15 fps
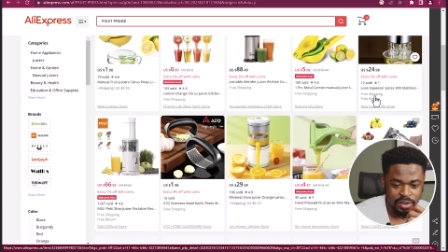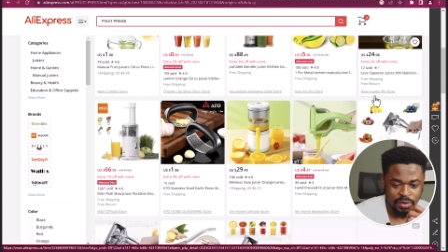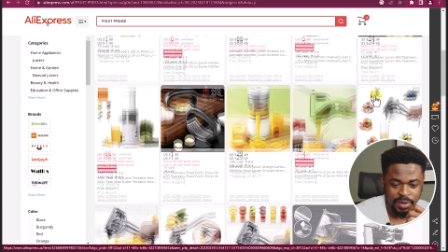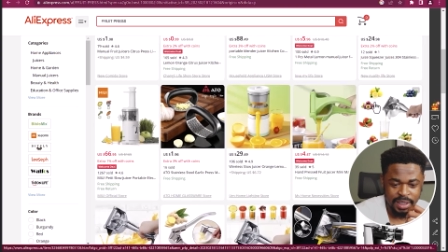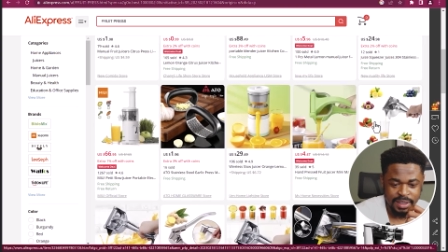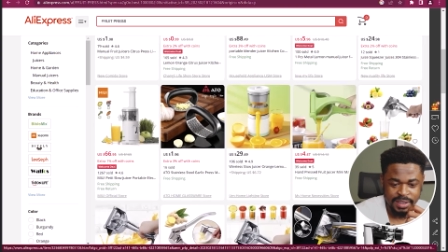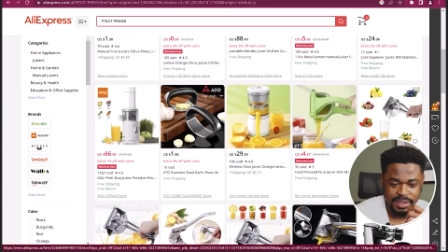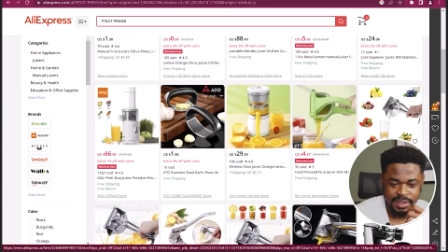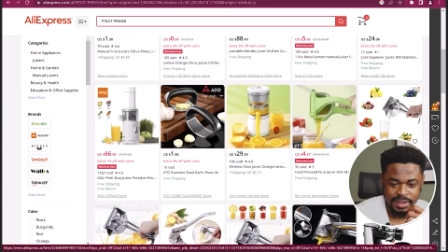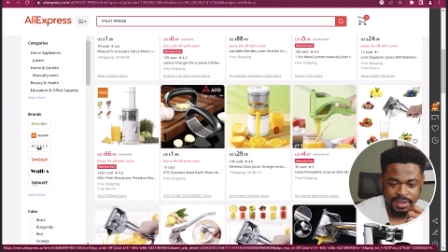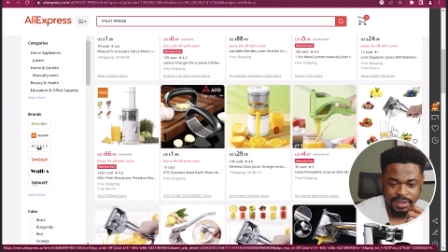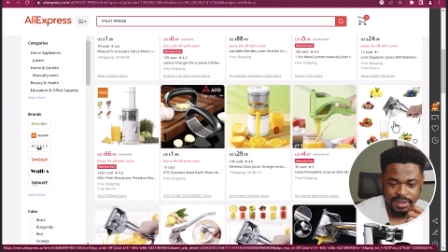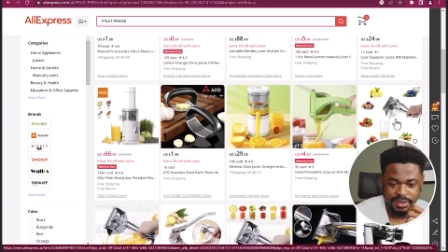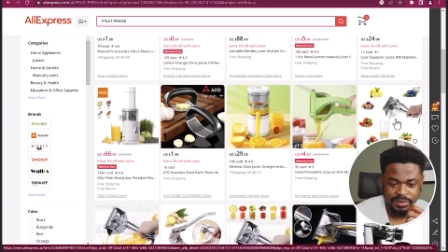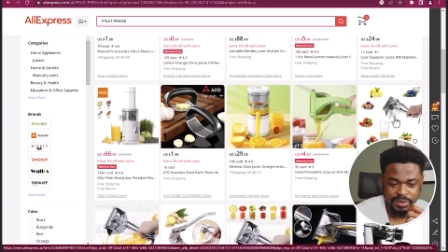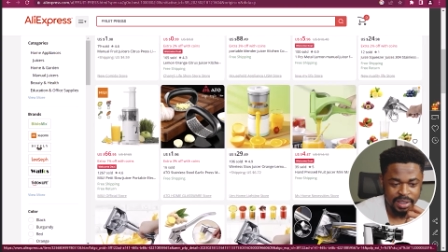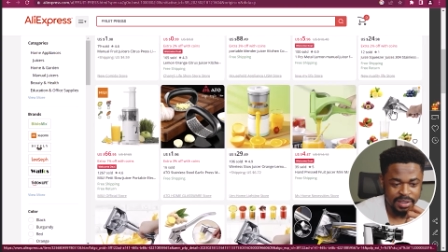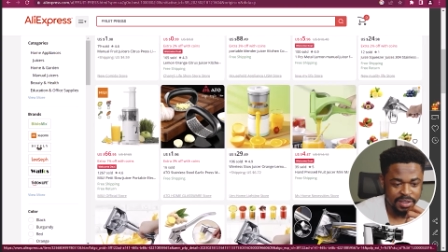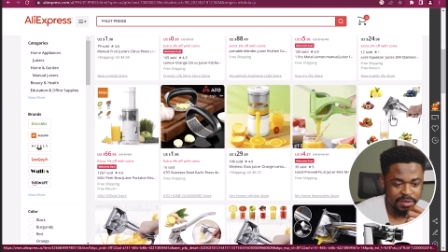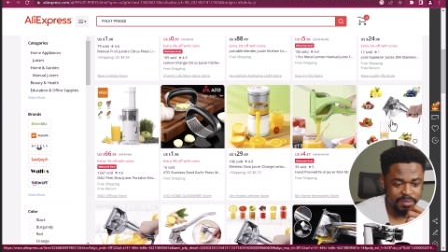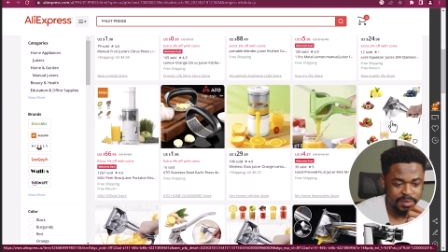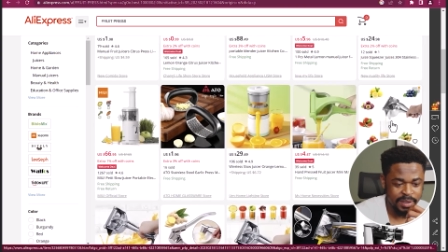So we can see this, we
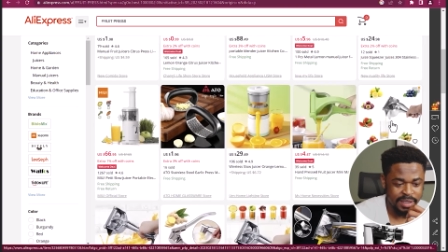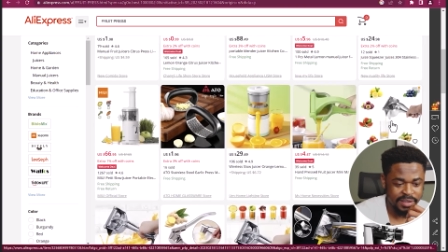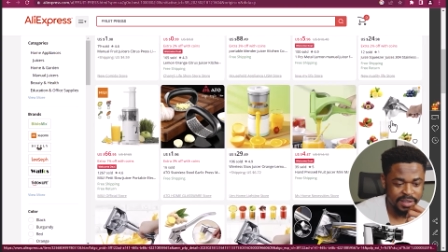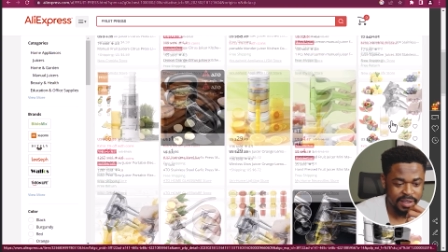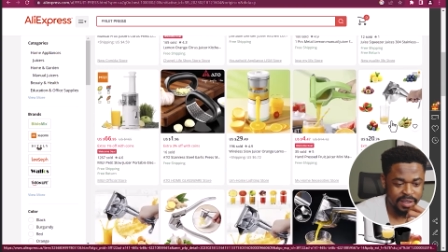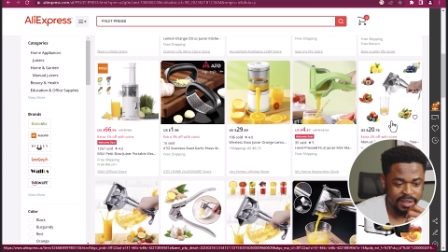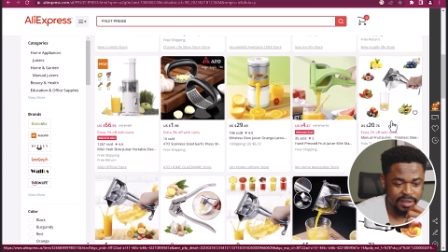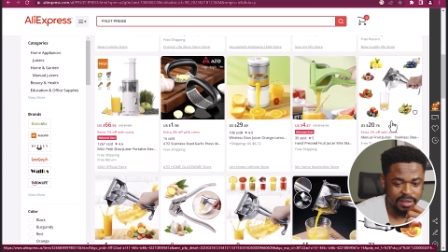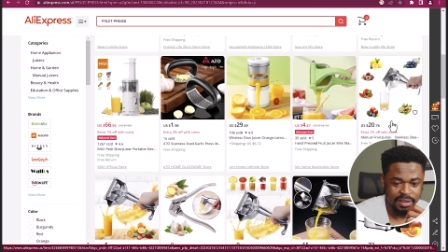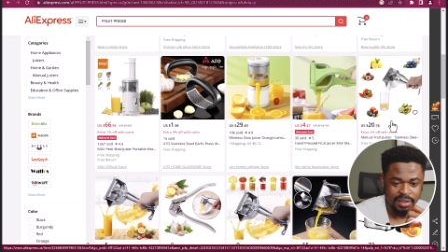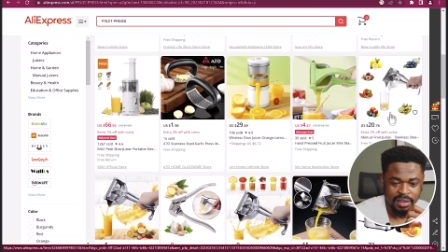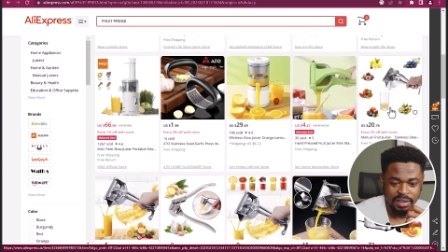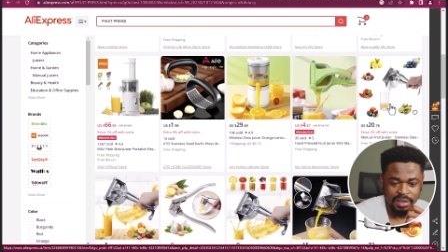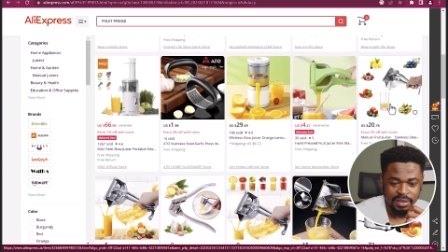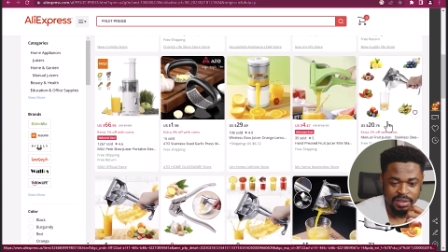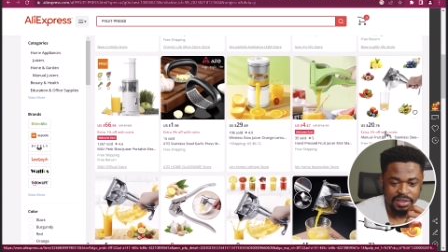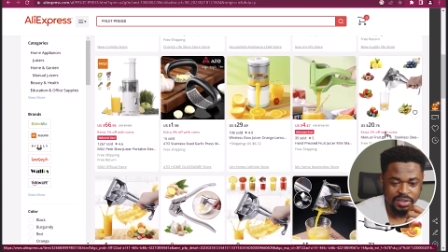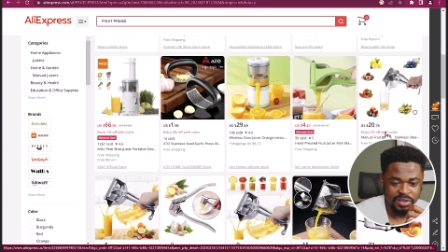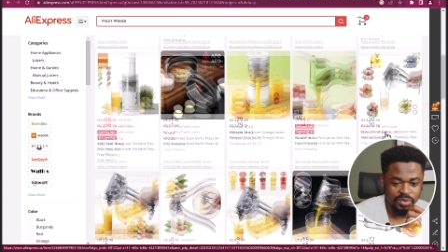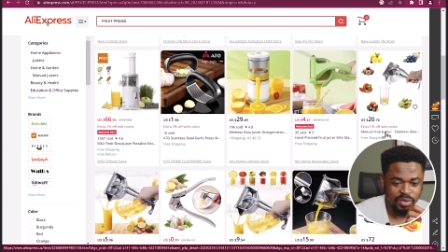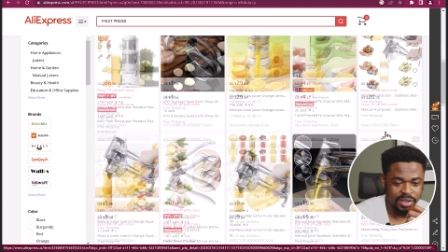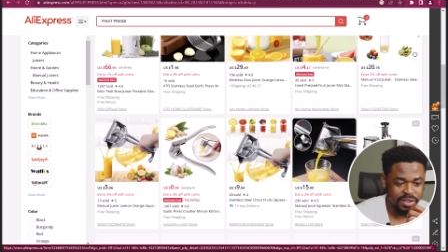can see the price here.
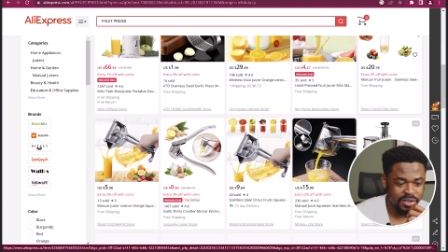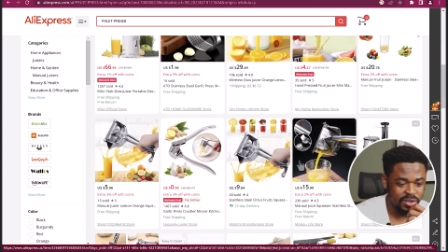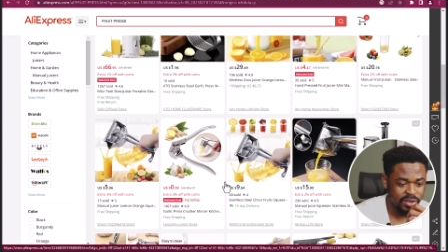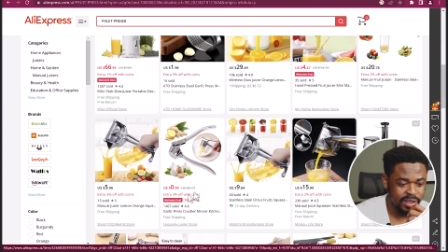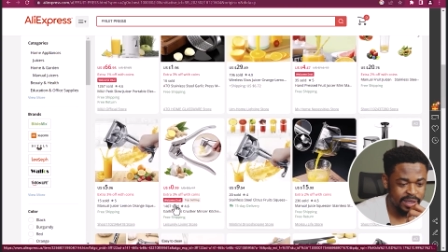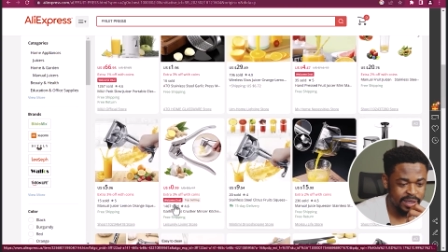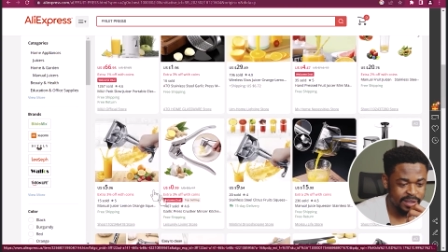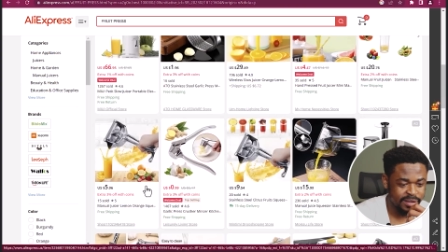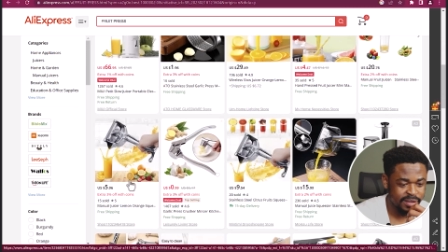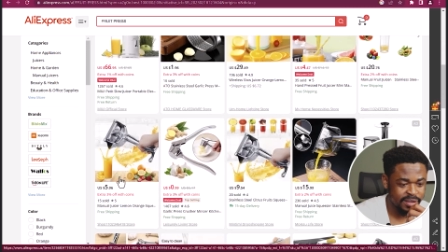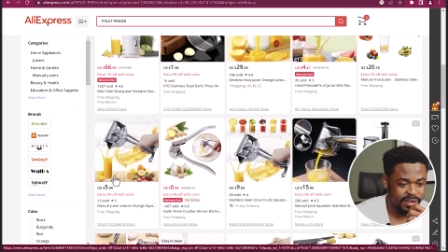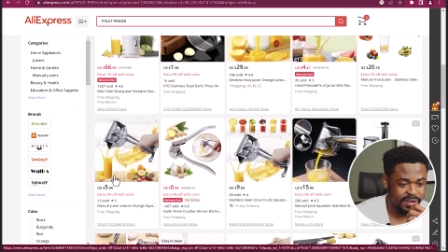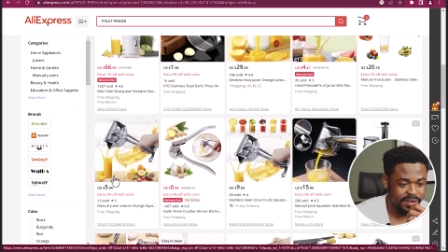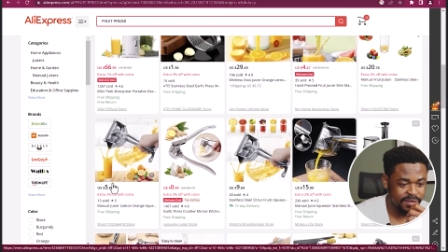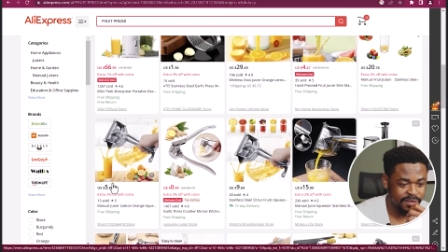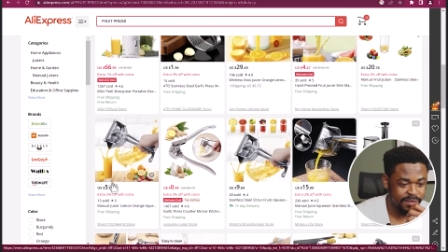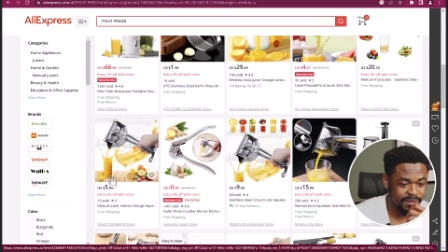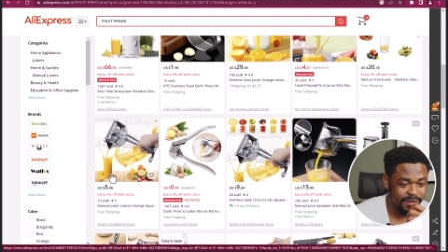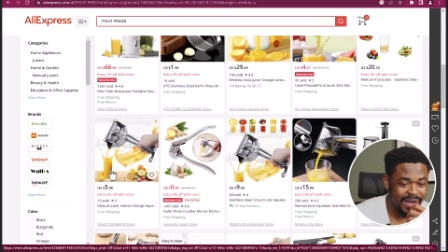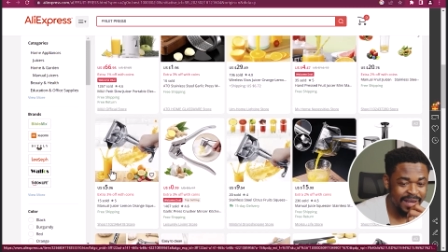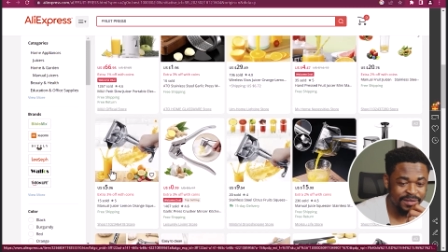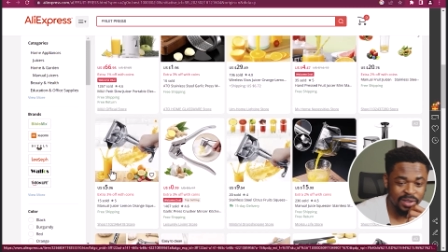This is $20, this is
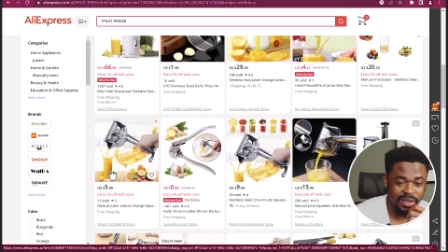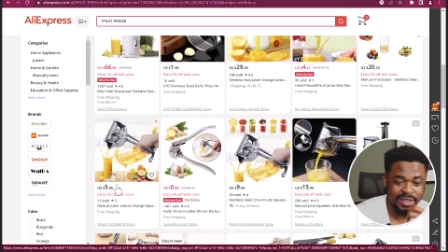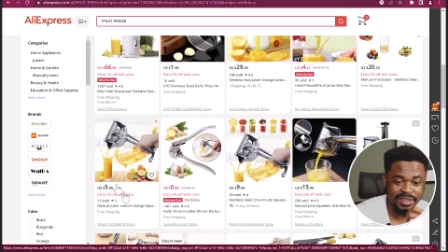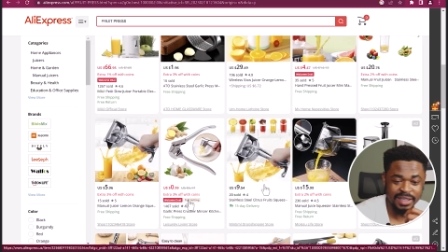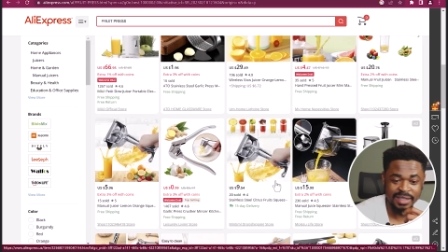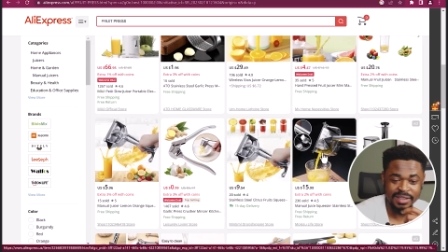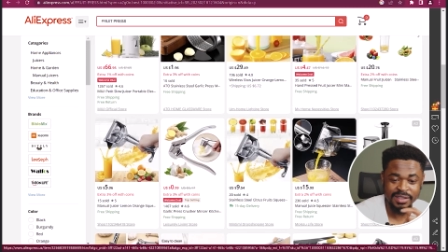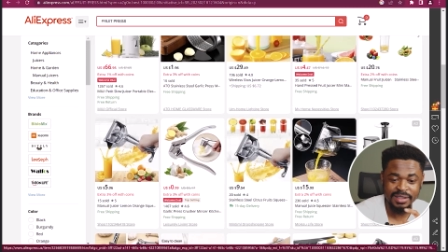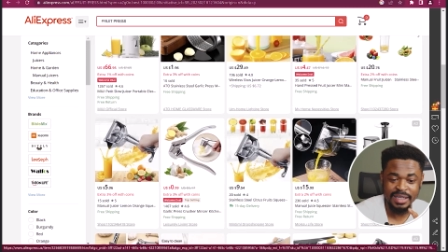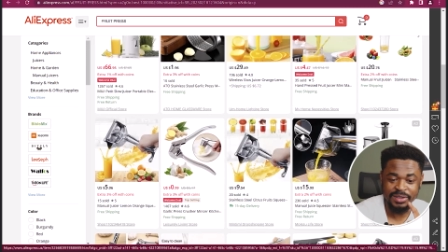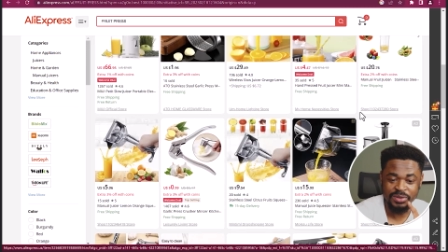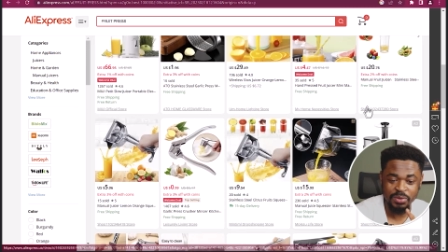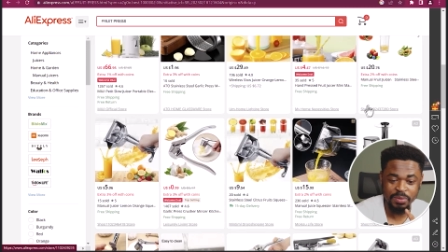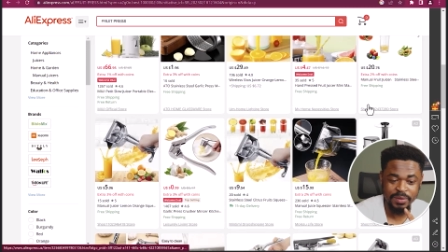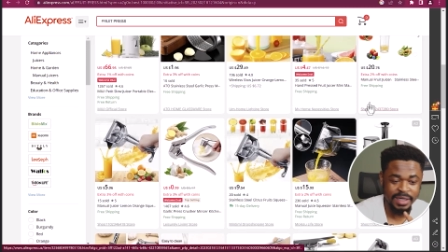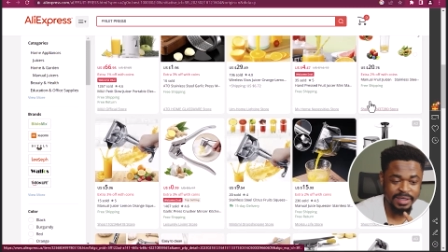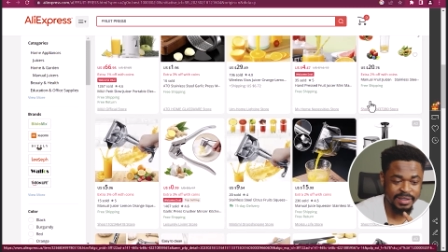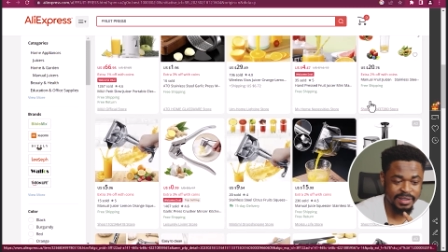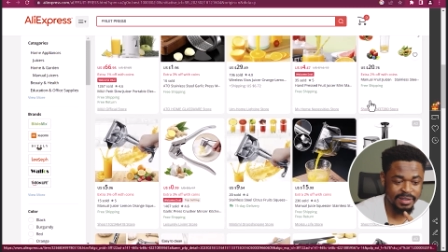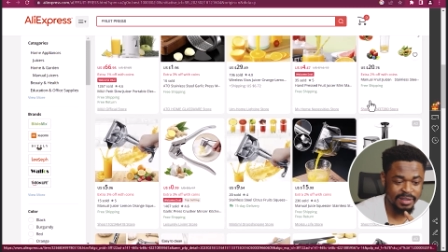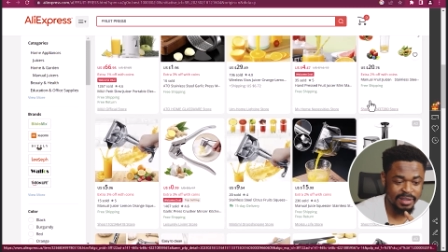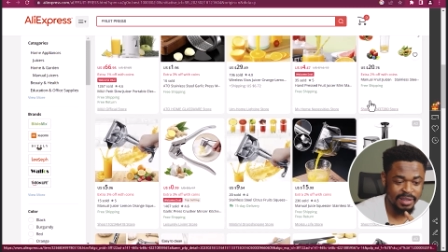$5. You can see there are two
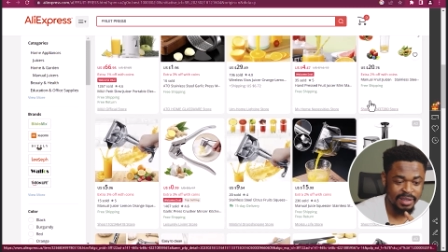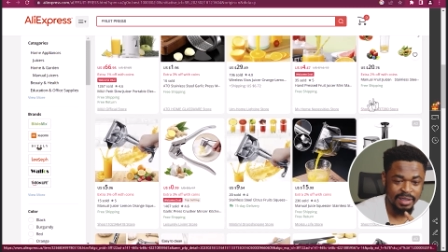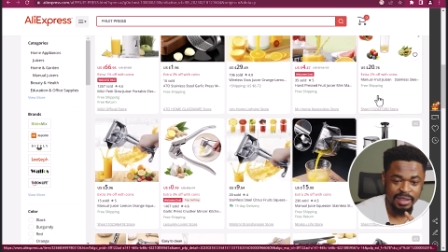prices.